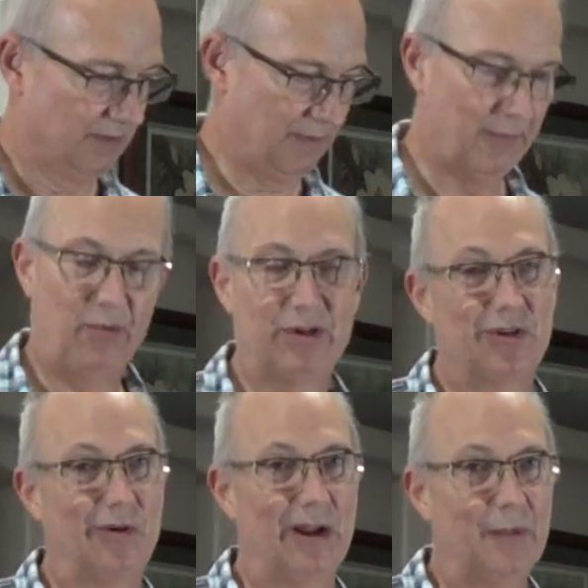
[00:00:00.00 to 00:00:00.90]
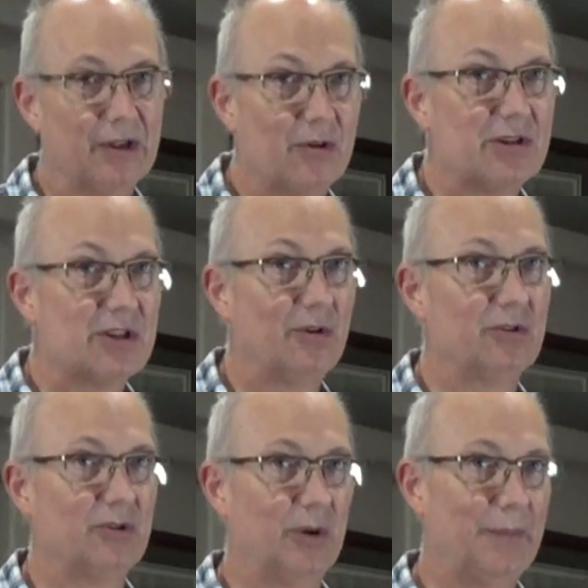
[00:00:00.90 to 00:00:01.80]
Remember what your grandmother always told
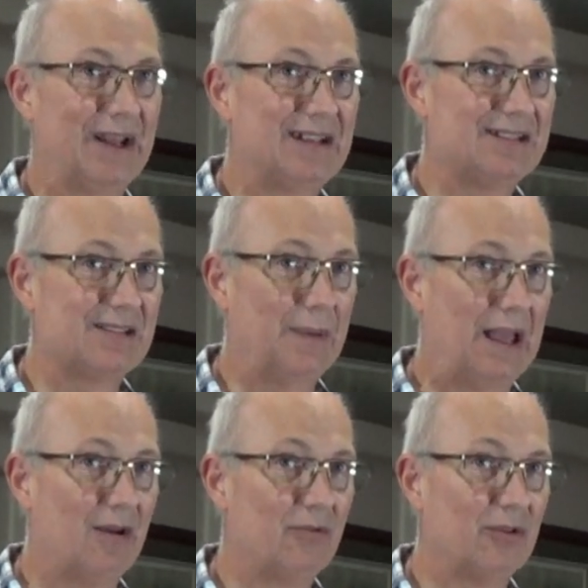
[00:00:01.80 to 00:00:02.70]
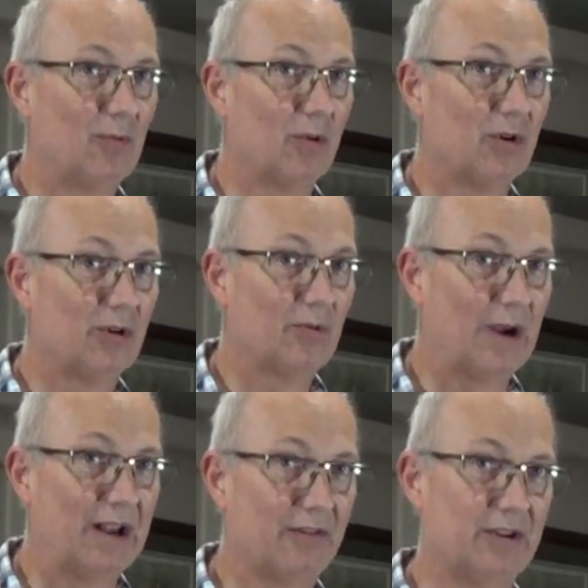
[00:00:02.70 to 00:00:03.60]
you, a pint's a pound the world
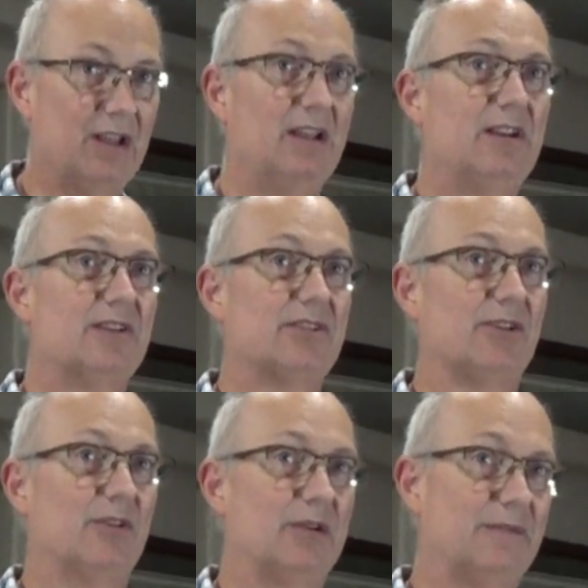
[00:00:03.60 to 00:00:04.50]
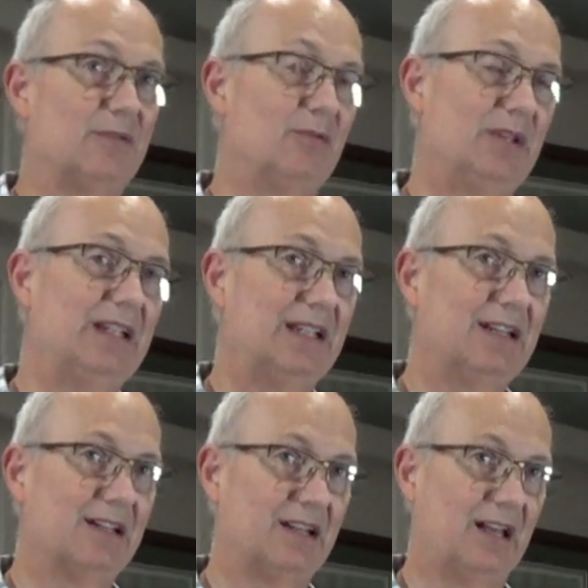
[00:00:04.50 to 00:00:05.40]
round. So if you
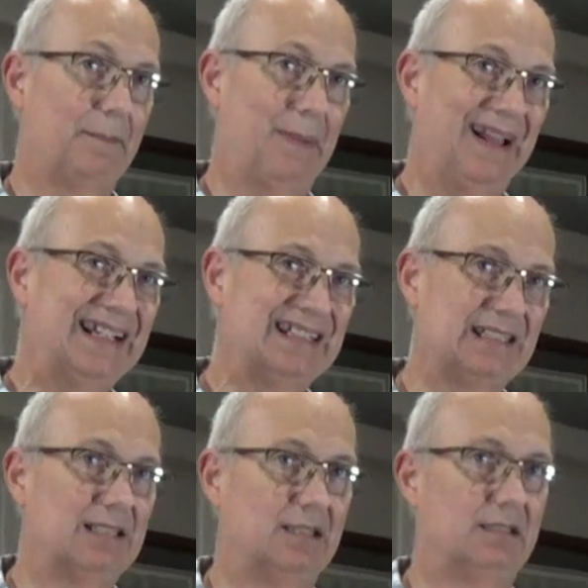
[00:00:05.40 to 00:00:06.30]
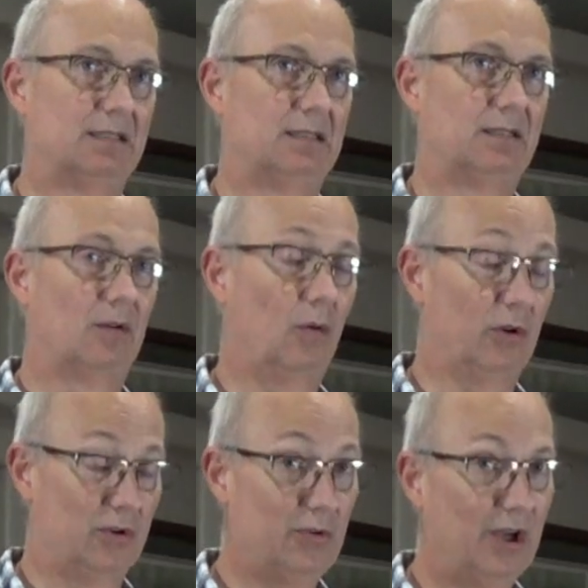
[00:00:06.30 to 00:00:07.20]
need a pint or
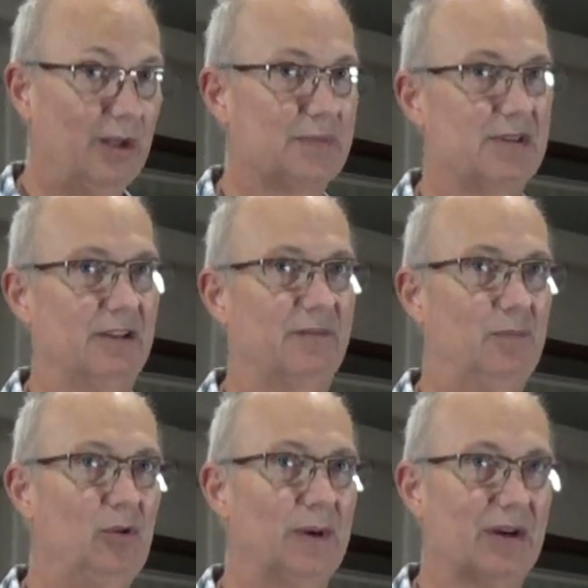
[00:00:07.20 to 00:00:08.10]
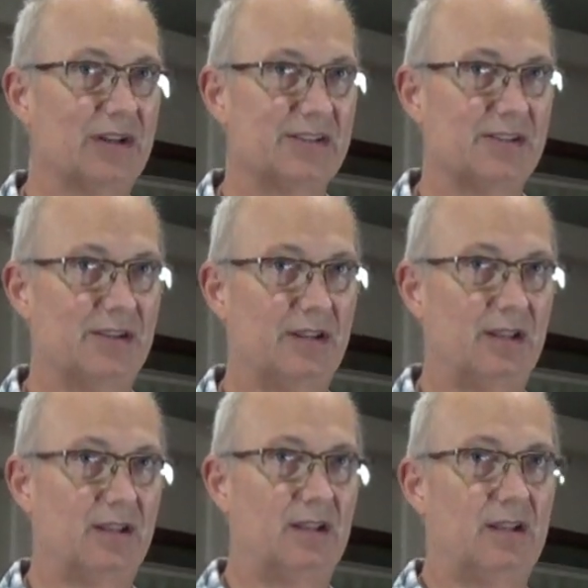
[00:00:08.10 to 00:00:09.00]
2 cups of blueberries,
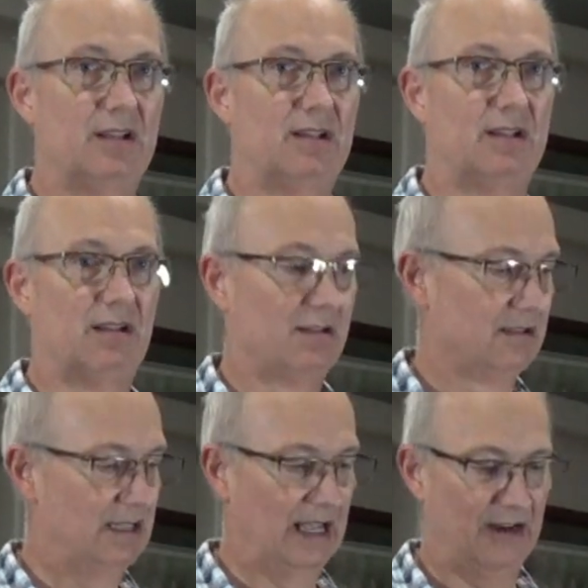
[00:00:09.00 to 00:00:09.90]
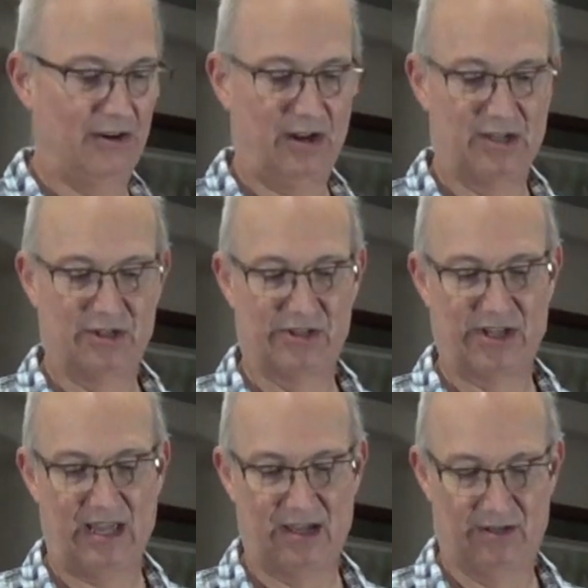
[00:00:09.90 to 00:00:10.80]
tear on your
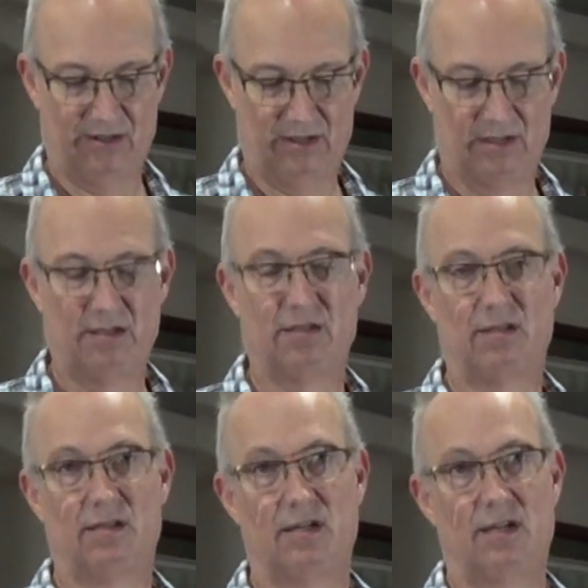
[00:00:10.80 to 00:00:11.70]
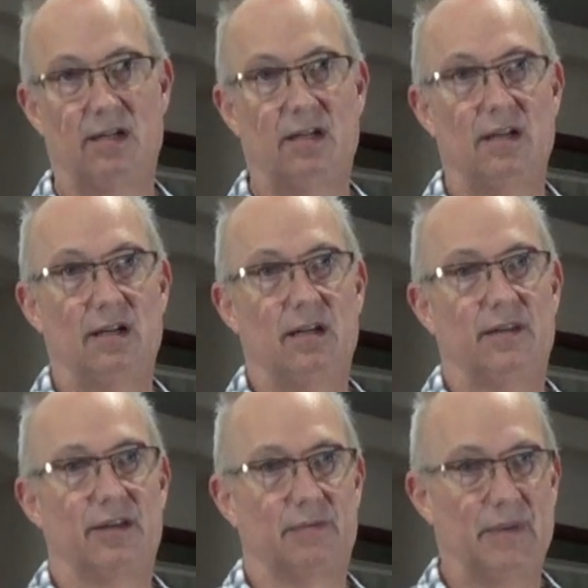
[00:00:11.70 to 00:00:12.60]
scale,
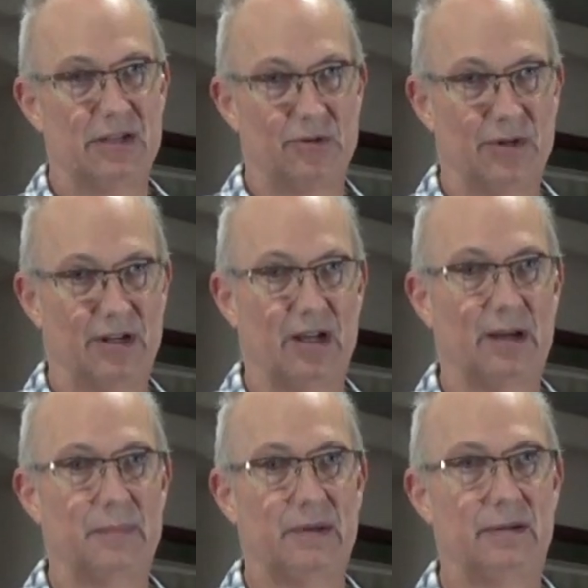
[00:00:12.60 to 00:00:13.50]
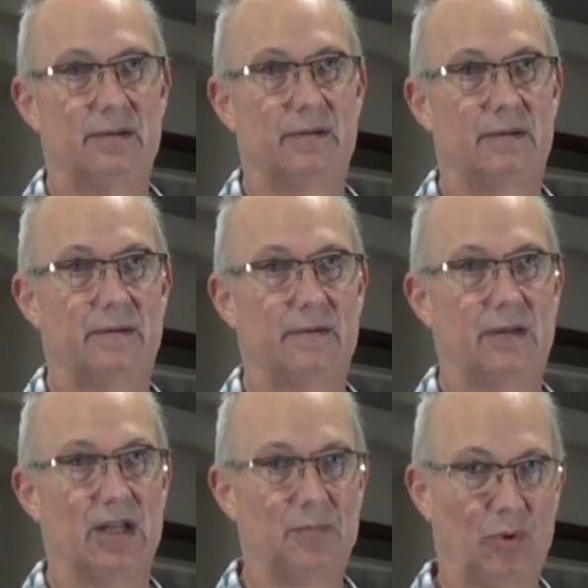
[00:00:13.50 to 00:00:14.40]
your measuring cup,
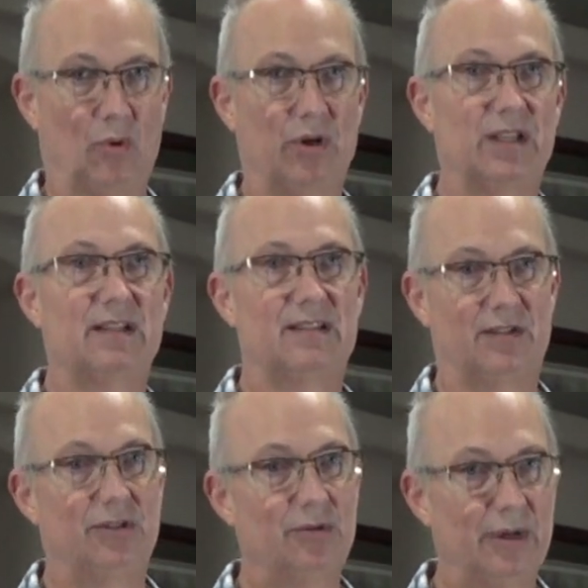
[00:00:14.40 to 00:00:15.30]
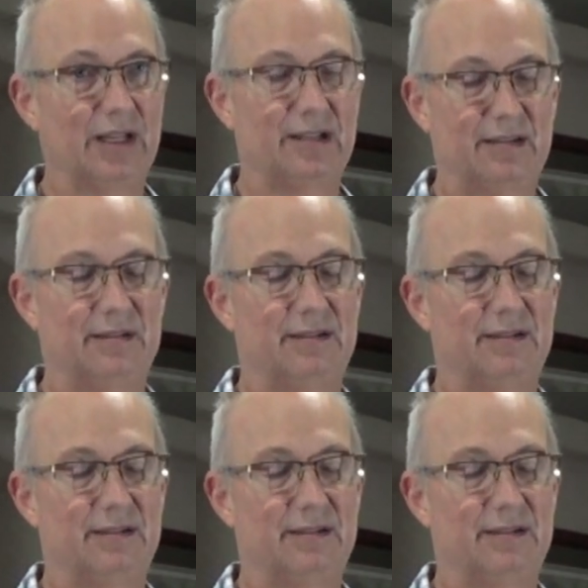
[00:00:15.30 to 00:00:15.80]
and pour it in until you hit